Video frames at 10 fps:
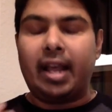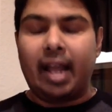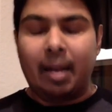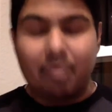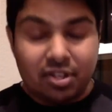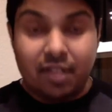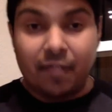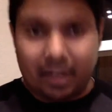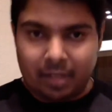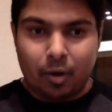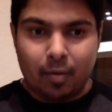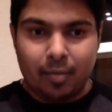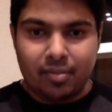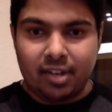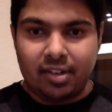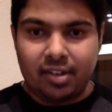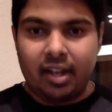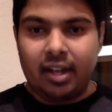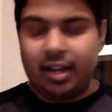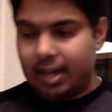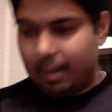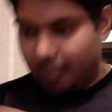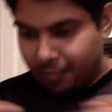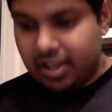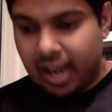helped us define the problem sets, come up with